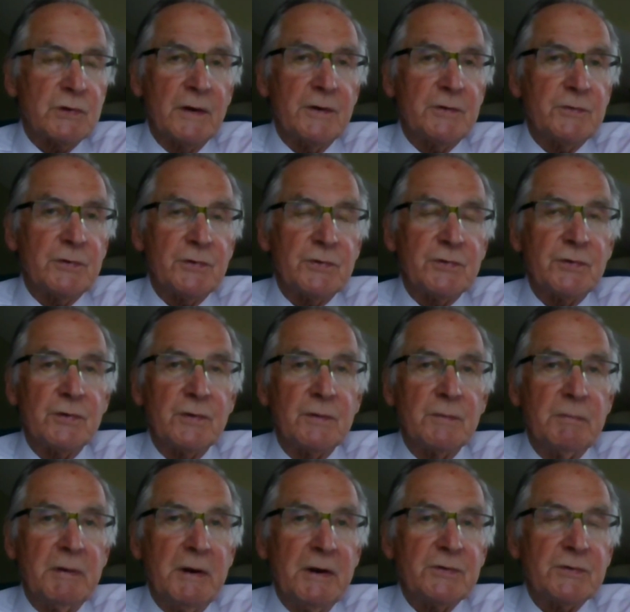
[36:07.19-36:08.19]

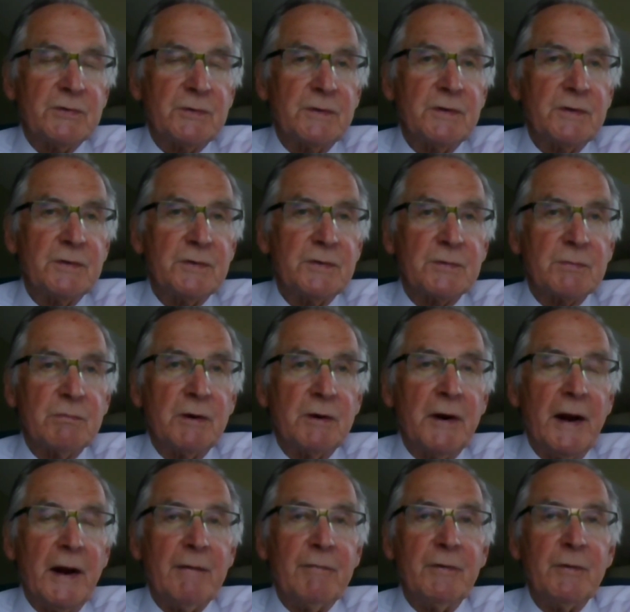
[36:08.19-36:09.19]
literature, histories,
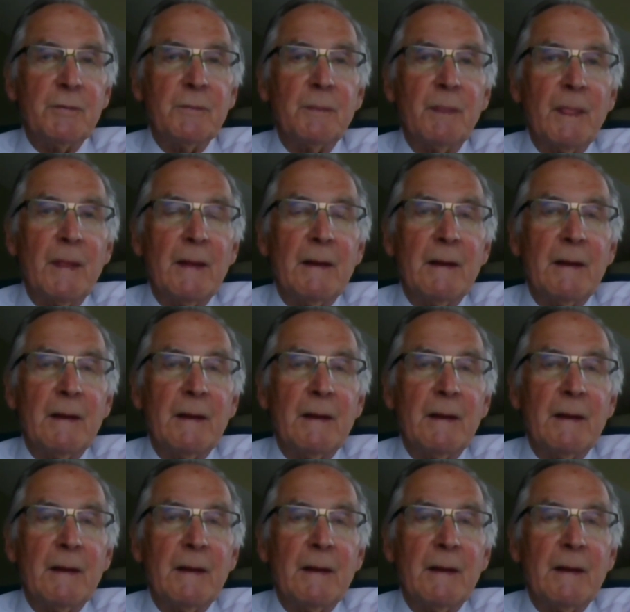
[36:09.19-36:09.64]
what have you.